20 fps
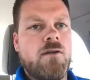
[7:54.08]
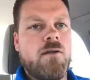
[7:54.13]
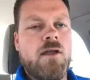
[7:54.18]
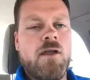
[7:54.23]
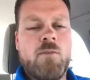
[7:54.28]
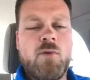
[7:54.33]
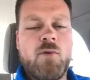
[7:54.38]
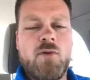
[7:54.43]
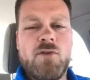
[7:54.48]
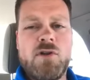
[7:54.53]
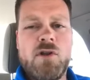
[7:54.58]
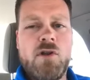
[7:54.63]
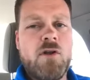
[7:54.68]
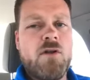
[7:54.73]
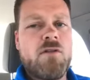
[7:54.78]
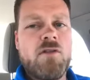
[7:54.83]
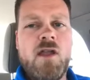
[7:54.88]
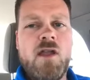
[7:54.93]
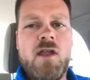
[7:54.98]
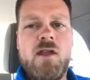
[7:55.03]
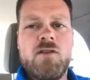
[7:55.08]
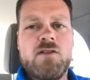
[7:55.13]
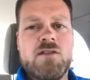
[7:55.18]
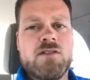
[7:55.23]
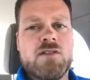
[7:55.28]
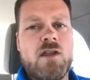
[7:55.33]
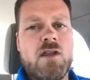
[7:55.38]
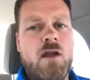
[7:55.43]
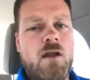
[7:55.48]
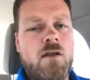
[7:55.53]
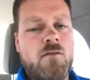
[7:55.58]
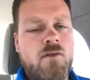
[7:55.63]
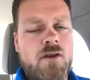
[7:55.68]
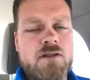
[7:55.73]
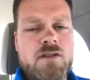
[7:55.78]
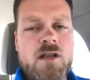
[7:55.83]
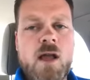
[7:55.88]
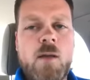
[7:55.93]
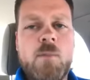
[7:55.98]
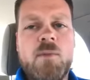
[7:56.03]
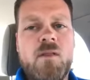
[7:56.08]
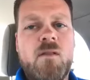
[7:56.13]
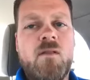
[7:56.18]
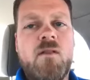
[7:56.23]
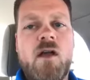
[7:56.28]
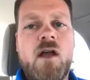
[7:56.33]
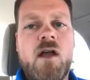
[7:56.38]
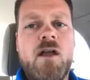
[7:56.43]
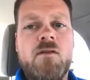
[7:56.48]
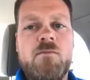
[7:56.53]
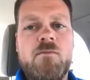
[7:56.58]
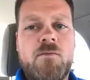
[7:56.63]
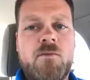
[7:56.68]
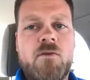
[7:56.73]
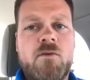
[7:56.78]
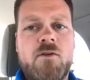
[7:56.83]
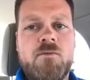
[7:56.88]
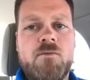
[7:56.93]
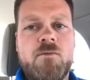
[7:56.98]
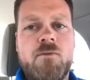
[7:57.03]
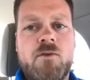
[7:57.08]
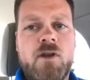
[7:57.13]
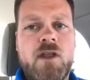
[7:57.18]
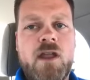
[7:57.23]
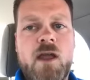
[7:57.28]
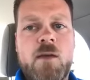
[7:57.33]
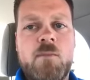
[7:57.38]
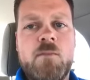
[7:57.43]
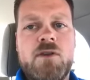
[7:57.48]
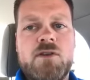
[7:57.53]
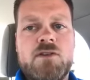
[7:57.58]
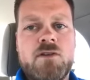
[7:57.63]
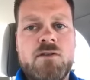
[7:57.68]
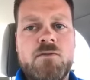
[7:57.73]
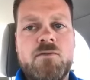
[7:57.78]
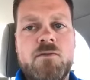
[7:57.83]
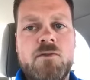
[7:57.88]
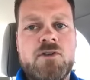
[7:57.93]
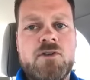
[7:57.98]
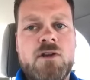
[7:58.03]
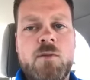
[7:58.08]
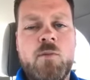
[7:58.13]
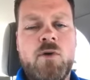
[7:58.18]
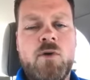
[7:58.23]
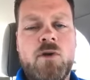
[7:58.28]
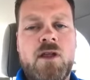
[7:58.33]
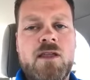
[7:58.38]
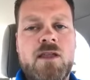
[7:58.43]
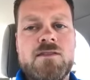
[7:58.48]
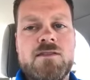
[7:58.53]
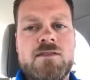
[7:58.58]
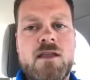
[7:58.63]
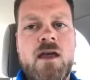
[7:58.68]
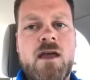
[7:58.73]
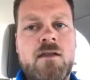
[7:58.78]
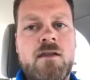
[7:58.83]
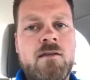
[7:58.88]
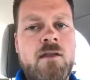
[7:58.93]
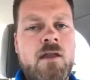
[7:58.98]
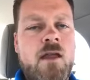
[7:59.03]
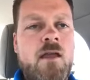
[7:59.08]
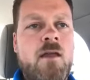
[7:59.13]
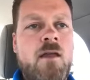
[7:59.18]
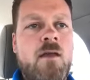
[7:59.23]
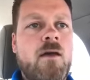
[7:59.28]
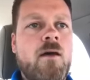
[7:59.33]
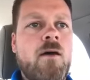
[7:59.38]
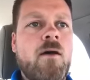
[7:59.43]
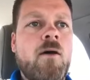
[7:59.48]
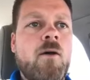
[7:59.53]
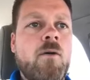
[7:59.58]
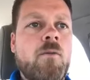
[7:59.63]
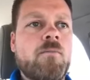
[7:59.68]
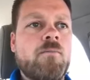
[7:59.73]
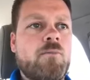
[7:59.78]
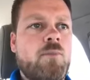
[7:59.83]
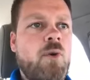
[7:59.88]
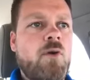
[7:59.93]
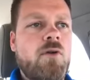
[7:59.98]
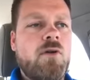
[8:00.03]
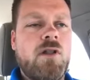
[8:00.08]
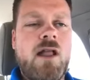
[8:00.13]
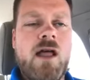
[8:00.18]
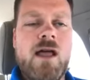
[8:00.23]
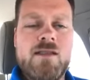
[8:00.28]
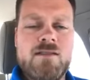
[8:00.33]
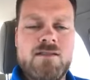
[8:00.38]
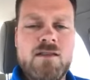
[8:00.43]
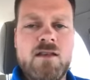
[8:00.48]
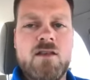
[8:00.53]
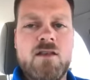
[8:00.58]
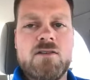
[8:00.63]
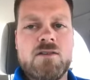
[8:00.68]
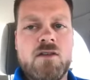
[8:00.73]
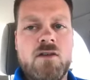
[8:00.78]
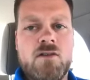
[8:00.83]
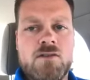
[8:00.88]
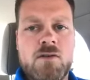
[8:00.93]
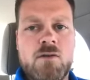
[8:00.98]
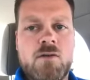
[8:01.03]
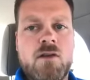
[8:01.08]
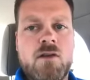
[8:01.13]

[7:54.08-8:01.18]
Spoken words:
emerald urethane, just kind of our top of the line for cabinetry for trim work inside. Pro Classic is also